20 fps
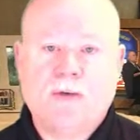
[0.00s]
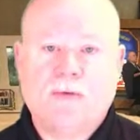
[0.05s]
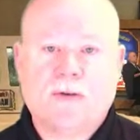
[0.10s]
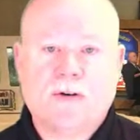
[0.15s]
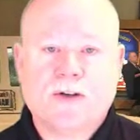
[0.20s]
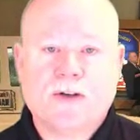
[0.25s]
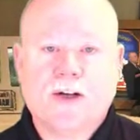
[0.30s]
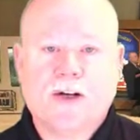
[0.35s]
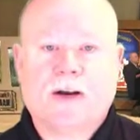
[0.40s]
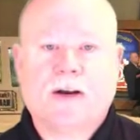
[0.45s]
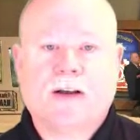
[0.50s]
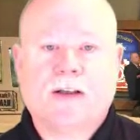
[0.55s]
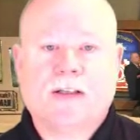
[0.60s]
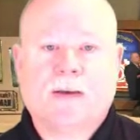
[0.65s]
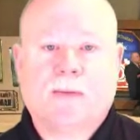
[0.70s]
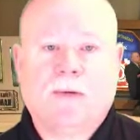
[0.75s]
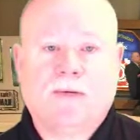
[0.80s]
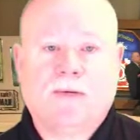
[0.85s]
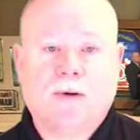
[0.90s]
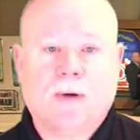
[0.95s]
for sharing
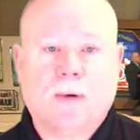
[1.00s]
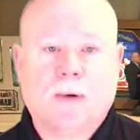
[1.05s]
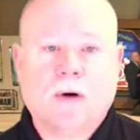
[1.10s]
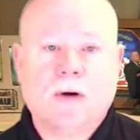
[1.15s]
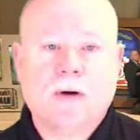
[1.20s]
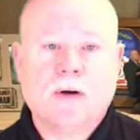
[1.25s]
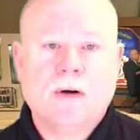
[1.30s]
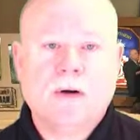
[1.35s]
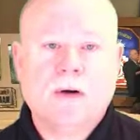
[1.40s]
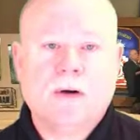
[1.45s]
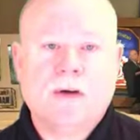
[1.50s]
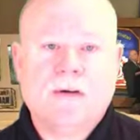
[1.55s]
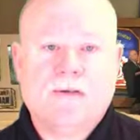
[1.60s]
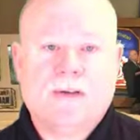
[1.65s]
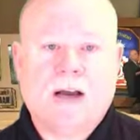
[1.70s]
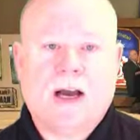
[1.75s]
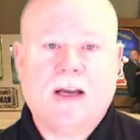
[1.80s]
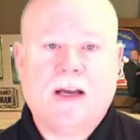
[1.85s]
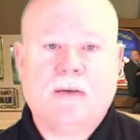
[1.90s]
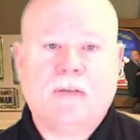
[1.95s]
some of your
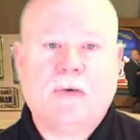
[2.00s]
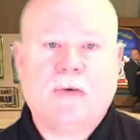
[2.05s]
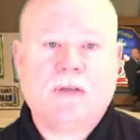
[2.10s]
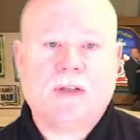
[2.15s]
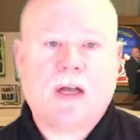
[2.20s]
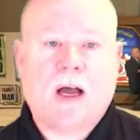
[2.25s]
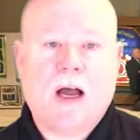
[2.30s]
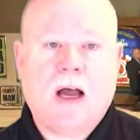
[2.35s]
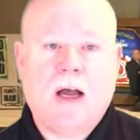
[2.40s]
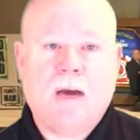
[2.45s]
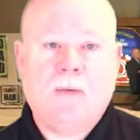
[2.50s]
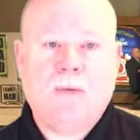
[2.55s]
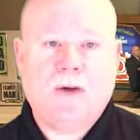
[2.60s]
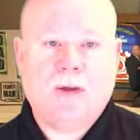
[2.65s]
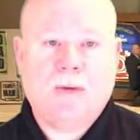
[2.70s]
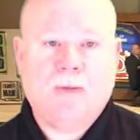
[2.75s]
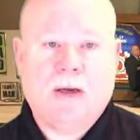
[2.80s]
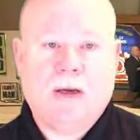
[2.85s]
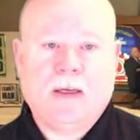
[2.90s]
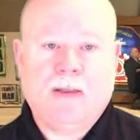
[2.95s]
valuable time
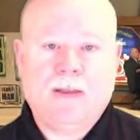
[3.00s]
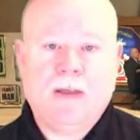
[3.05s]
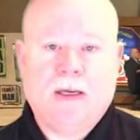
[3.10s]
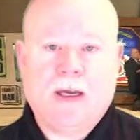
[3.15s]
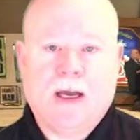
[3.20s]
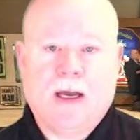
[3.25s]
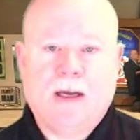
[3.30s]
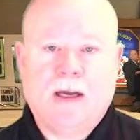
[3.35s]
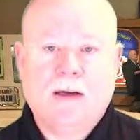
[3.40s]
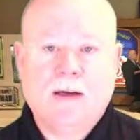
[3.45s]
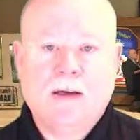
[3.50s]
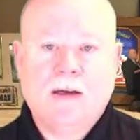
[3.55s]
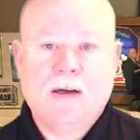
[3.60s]
with me today.